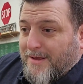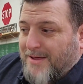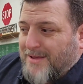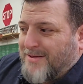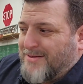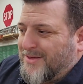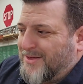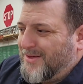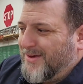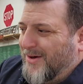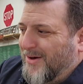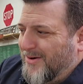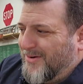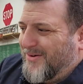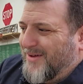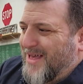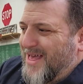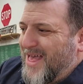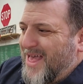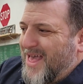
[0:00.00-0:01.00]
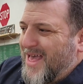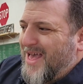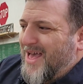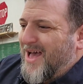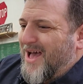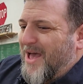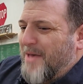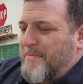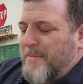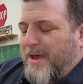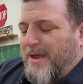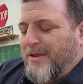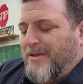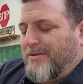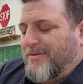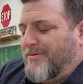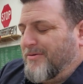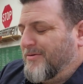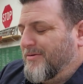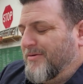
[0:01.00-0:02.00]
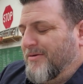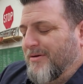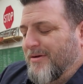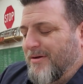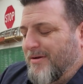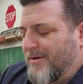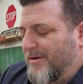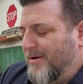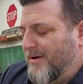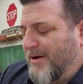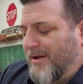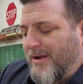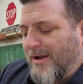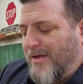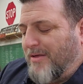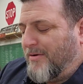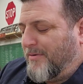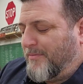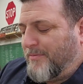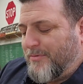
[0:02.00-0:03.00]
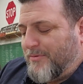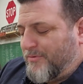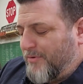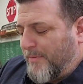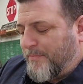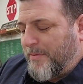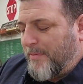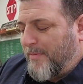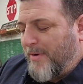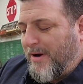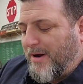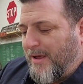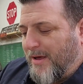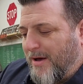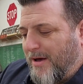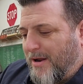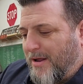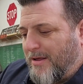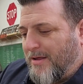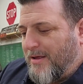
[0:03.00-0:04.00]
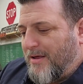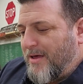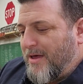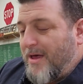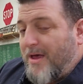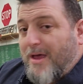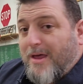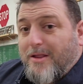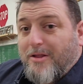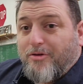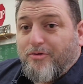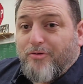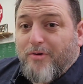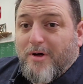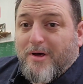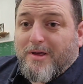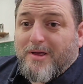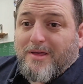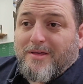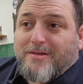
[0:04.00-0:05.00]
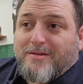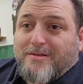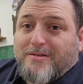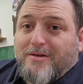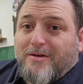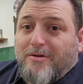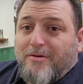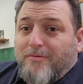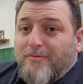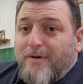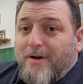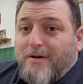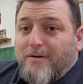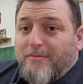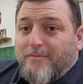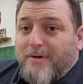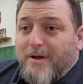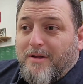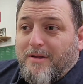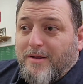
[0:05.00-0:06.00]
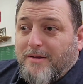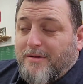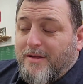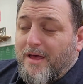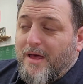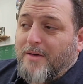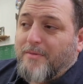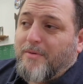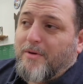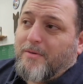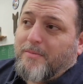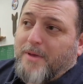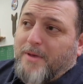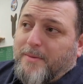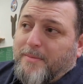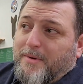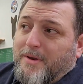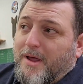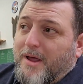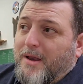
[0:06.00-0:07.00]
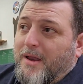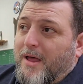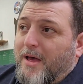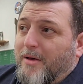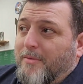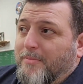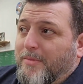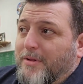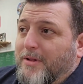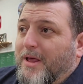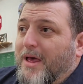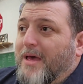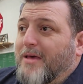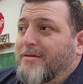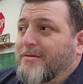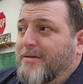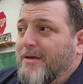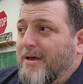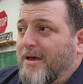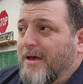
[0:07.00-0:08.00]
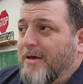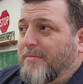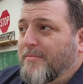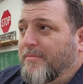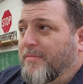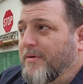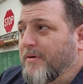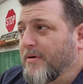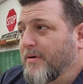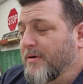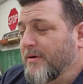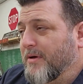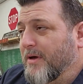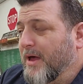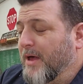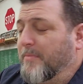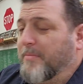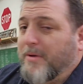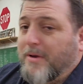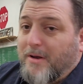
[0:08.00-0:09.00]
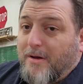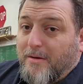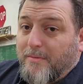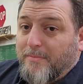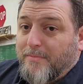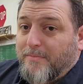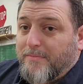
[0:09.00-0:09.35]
So I made another grip of money on it. The truck is still running around that town. Well, maybe not now, but last time I ain't been there.